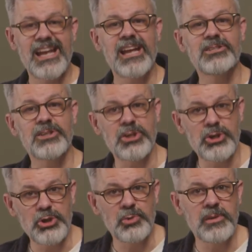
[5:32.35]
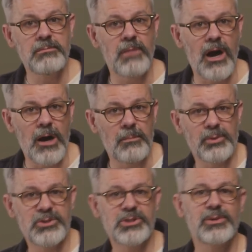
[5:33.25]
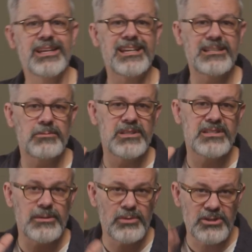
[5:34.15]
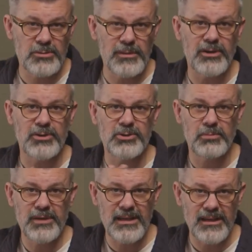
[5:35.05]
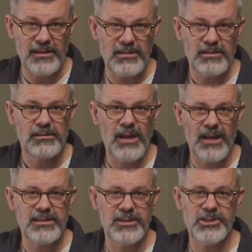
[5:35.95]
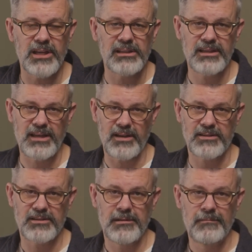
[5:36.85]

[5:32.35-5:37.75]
it's a human mob pursuing intimacy with spiritual beings, Lot's angelic guests.